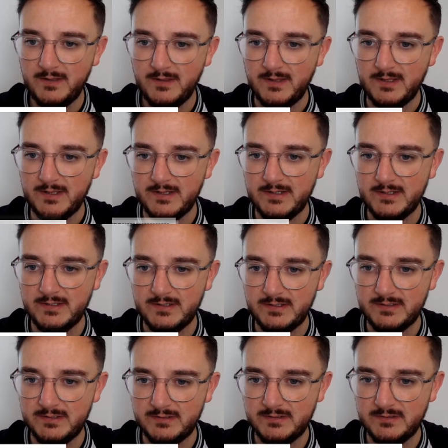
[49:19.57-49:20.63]

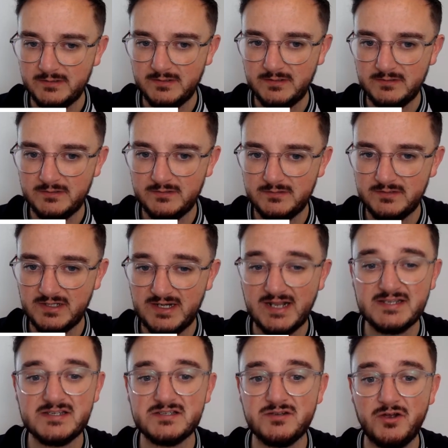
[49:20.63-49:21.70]
The
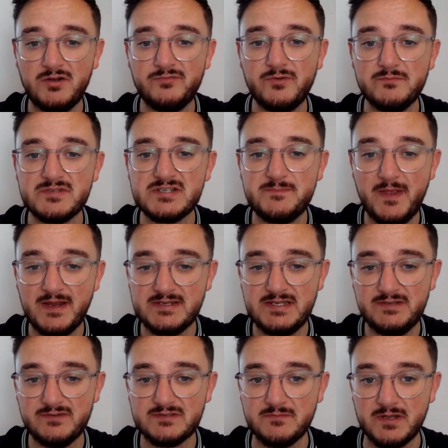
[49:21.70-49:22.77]
glasses are from
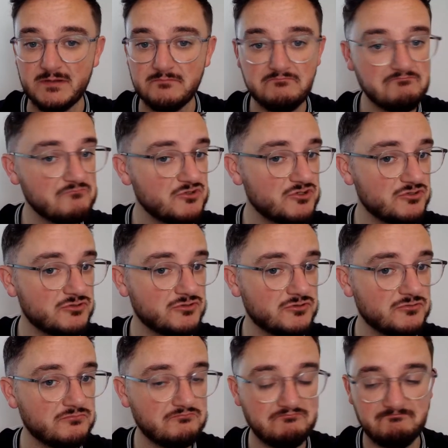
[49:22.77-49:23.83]
Specsavers, mate.
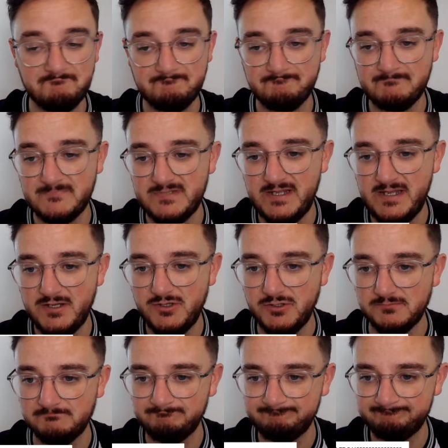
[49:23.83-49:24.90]
So there you
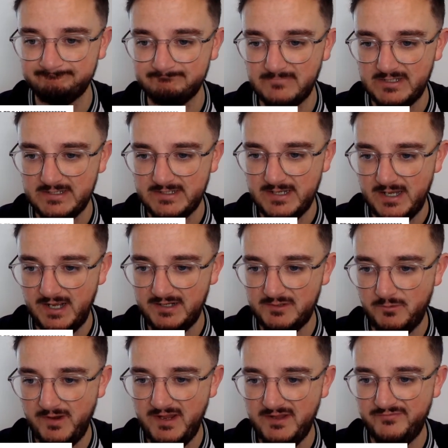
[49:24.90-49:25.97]
go. I had
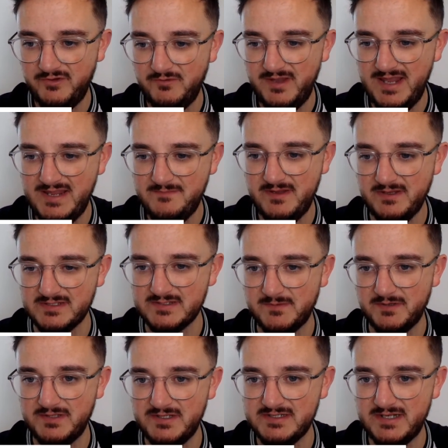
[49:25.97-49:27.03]
quite a few emails
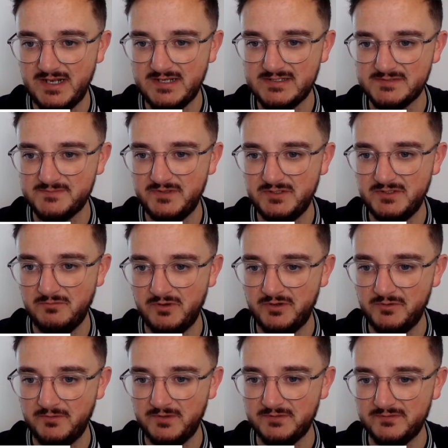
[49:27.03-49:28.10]
about these glasses. People want to
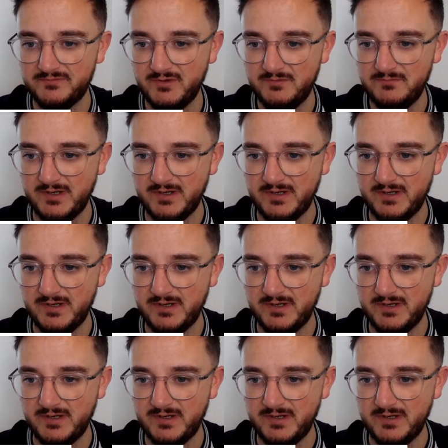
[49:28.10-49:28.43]
know where they were from.